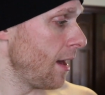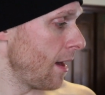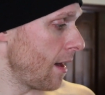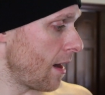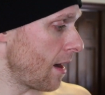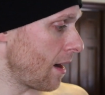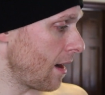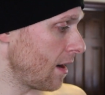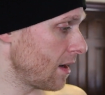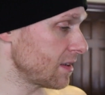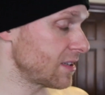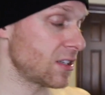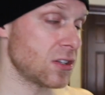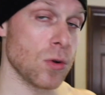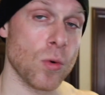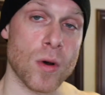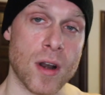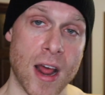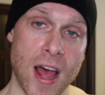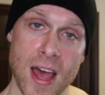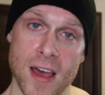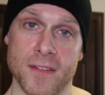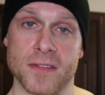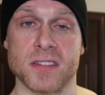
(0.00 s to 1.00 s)
Uh, so what
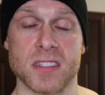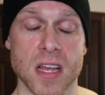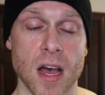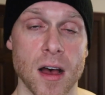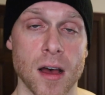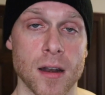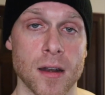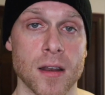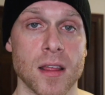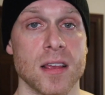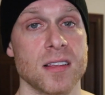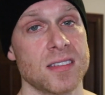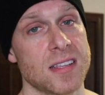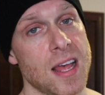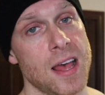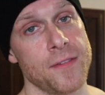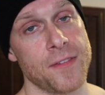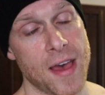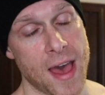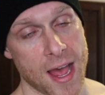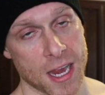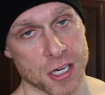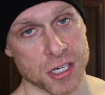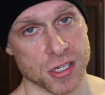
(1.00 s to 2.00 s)
I've done is I've
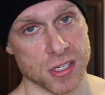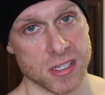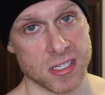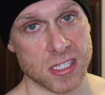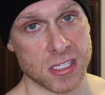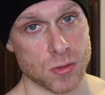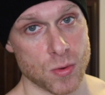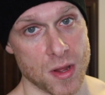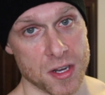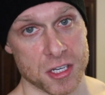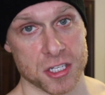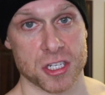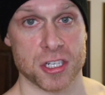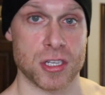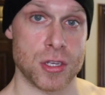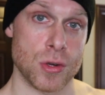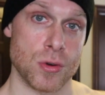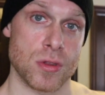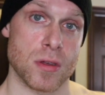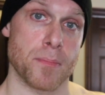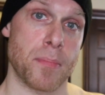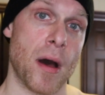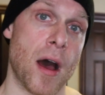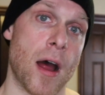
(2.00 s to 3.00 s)
actually switched to
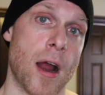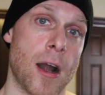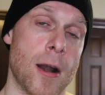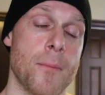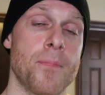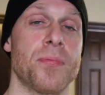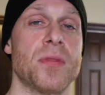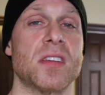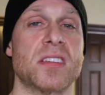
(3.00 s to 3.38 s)
the bar,